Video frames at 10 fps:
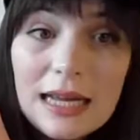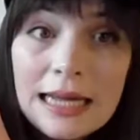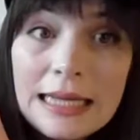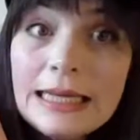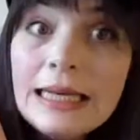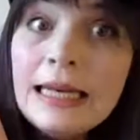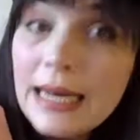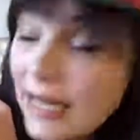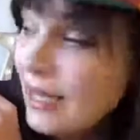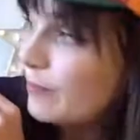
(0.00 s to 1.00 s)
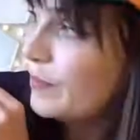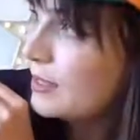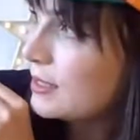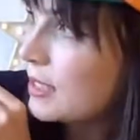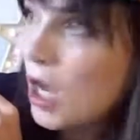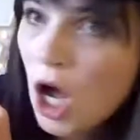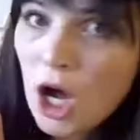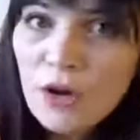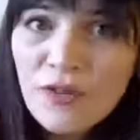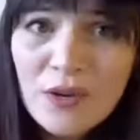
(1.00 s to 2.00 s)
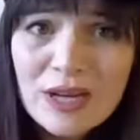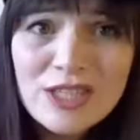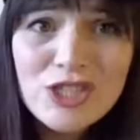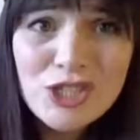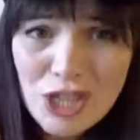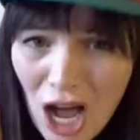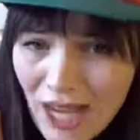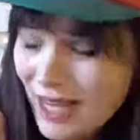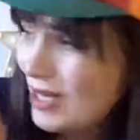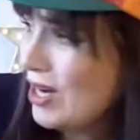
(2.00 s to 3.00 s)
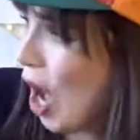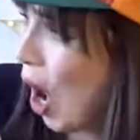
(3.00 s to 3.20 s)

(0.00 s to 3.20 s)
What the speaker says: He leaps over a giant